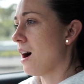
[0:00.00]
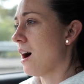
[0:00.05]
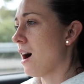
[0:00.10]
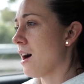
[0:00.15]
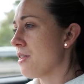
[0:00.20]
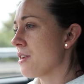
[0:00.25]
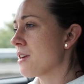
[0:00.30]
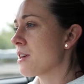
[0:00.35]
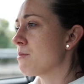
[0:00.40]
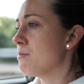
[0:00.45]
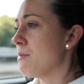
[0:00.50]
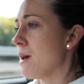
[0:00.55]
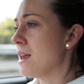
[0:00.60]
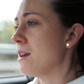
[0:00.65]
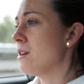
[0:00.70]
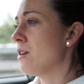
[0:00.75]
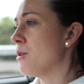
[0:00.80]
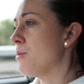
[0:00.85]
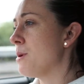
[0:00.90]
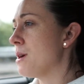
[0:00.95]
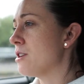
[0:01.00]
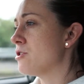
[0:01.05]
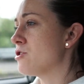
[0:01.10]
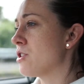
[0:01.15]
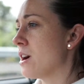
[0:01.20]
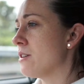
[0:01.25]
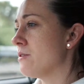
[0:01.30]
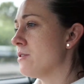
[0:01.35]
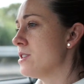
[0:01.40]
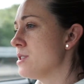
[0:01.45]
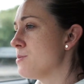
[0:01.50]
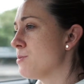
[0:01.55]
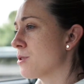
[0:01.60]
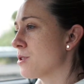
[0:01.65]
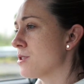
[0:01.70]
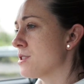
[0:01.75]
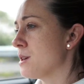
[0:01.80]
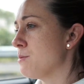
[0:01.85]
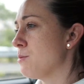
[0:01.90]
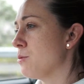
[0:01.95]
I think men are better drivers
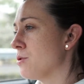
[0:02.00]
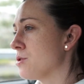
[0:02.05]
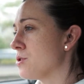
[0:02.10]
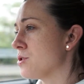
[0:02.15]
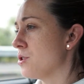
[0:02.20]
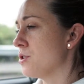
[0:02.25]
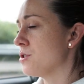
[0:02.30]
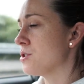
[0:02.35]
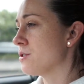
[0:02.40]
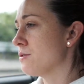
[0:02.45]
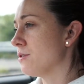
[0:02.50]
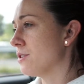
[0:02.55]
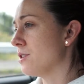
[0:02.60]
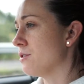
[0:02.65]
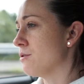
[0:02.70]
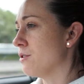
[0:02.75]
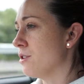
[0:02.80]
because they're more assertive on the